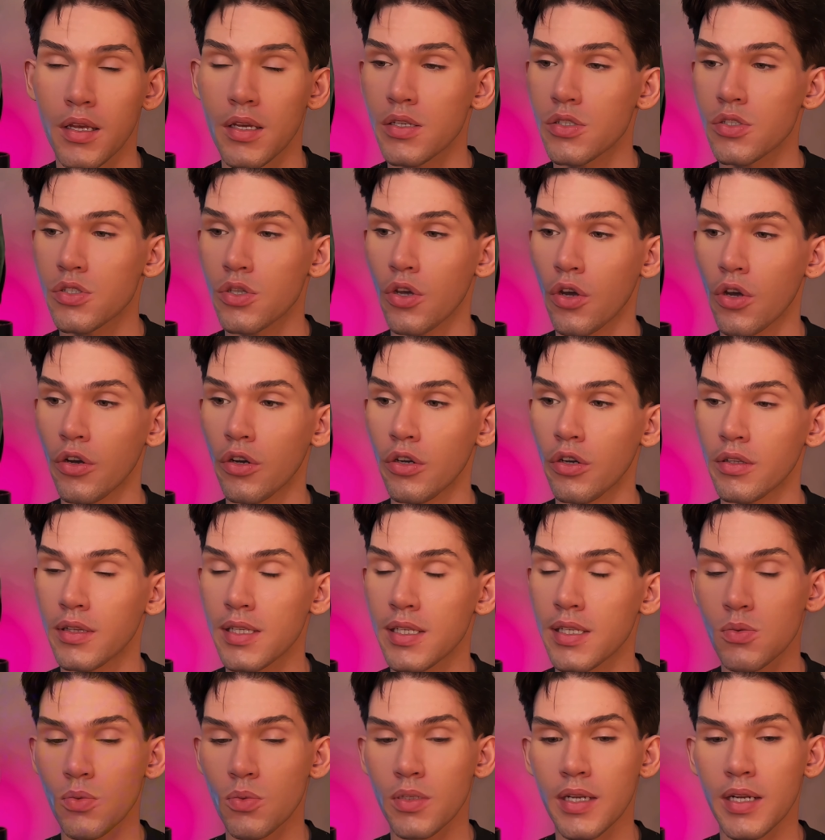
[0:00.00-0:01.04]
So
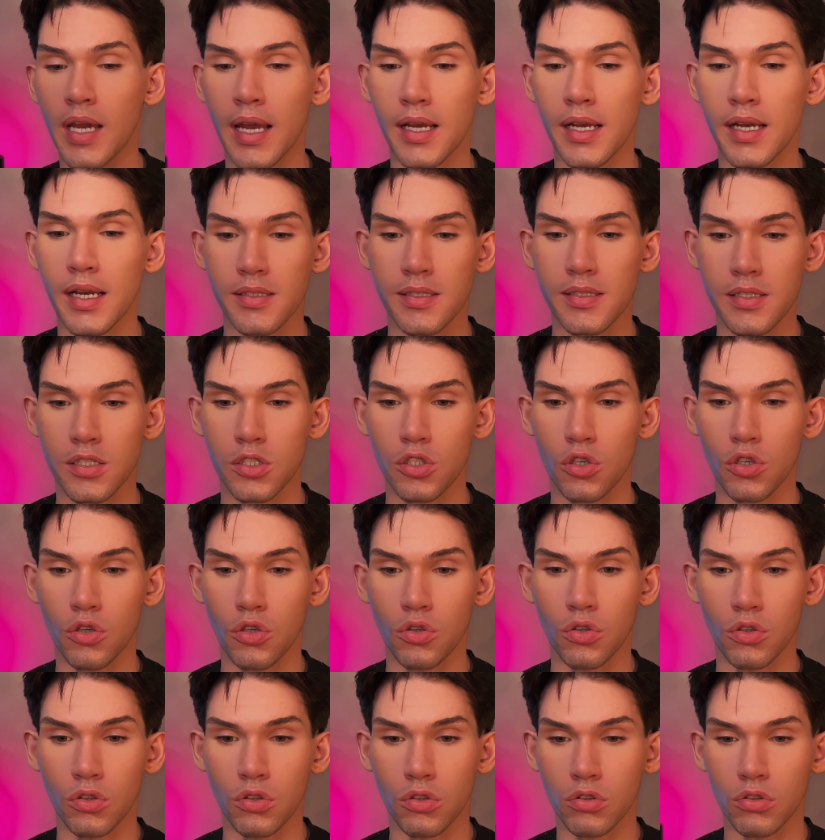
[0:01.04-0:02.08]
this one has
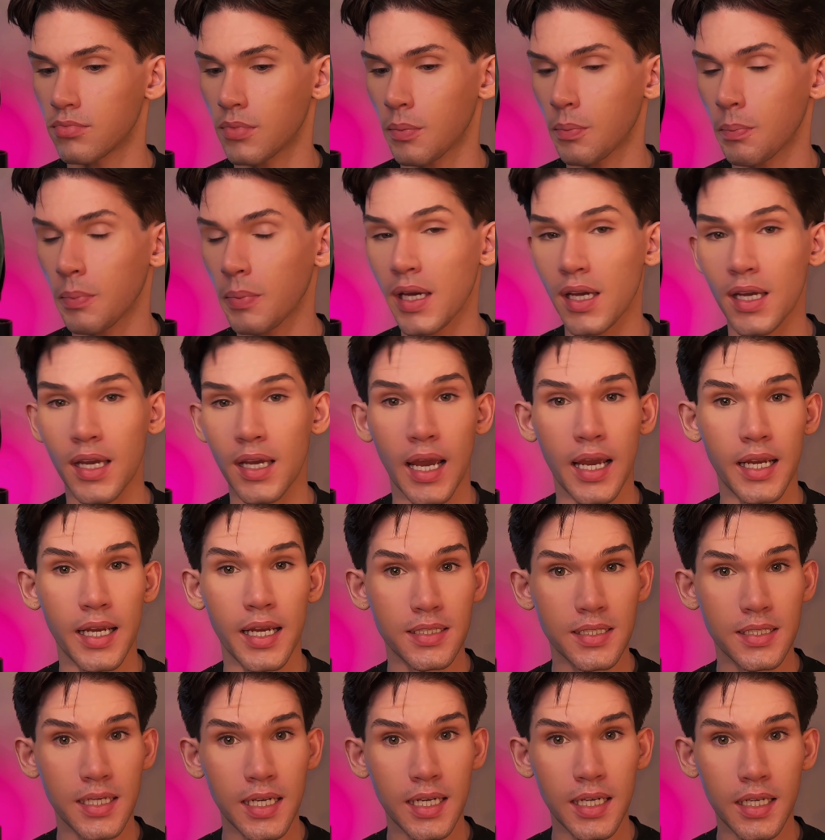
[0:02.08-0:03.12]
your
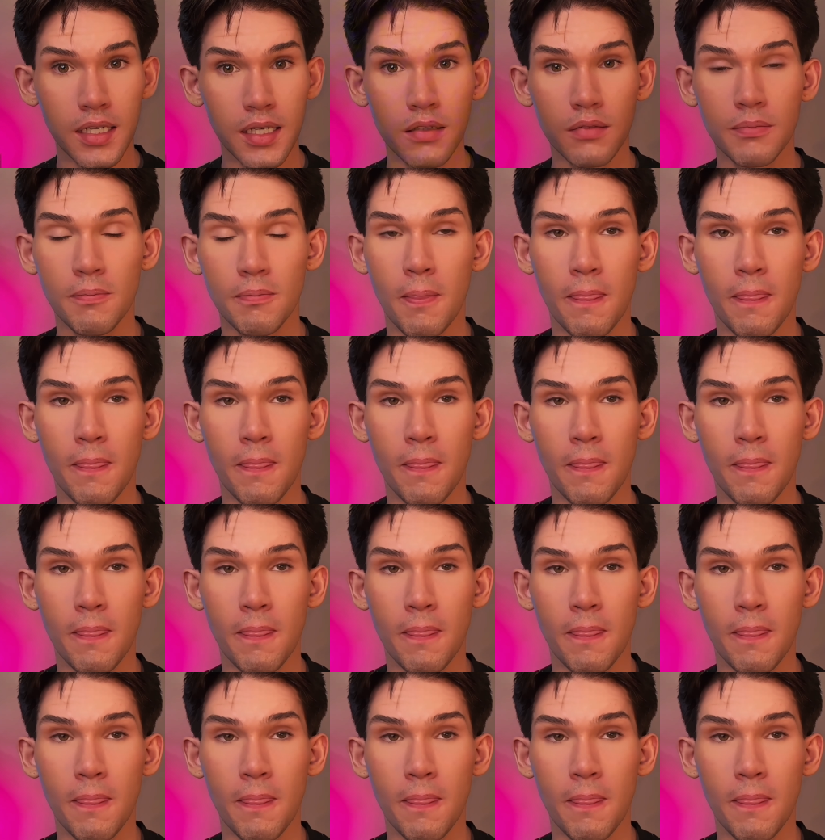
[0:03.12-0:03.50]
PAD